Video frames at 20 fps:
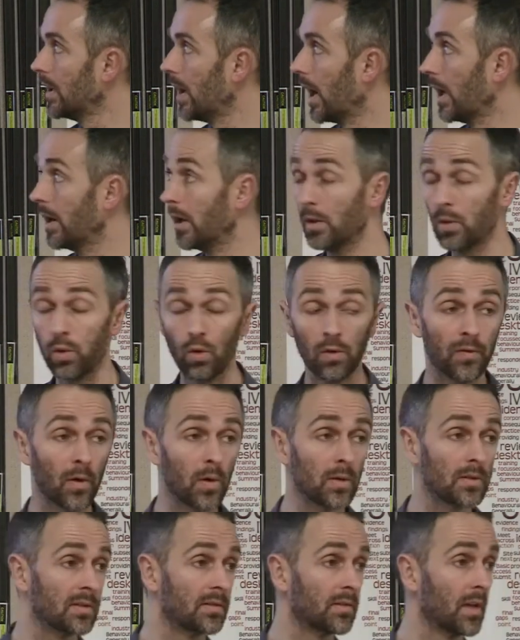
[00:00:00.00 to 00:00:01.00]
And in low
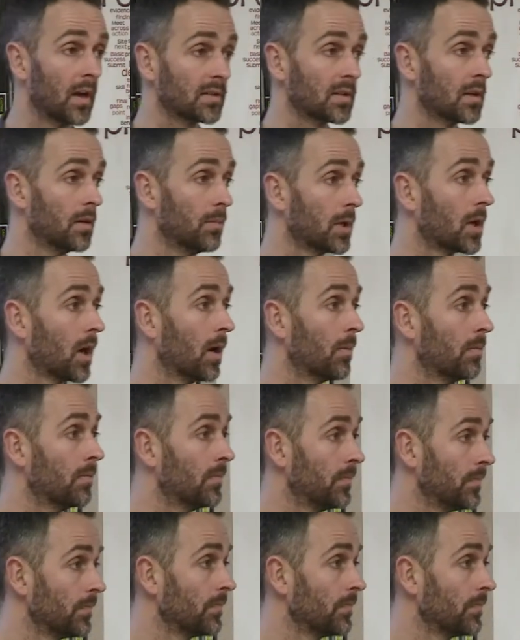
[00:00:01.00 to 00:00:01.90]
voltage, that's going to become